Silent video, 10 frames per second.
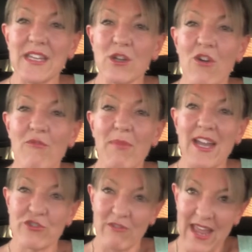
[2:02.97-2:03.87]
of
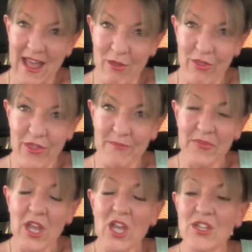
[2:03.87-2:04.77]
battery health.
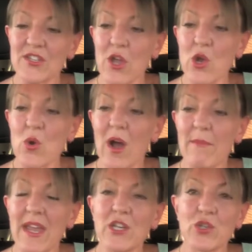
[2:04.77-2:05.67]
So I
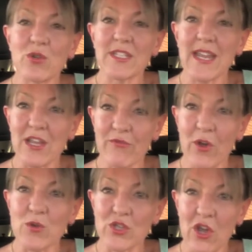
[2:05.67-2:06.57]
made sure to take a
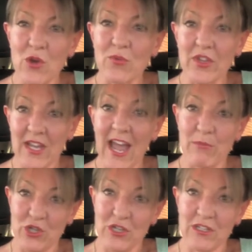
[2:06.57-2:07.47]
photo that
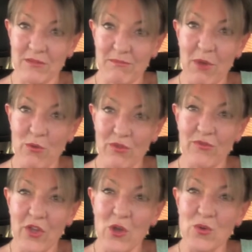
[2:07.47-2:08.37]
captured both
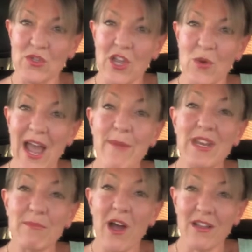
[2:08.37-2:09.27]
of those. So how
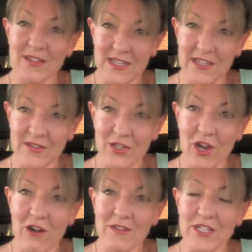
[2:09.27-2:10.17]
many miles the
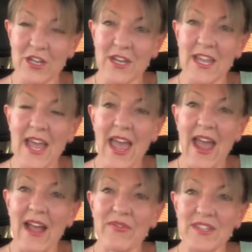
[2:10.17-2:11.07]
car has done
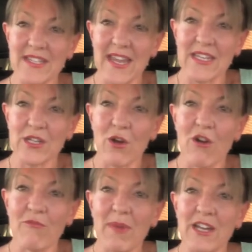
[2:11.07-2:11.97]
and the state
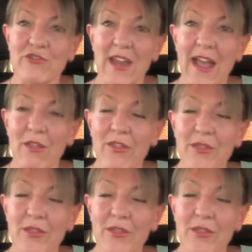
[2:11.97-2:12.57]
of battery health.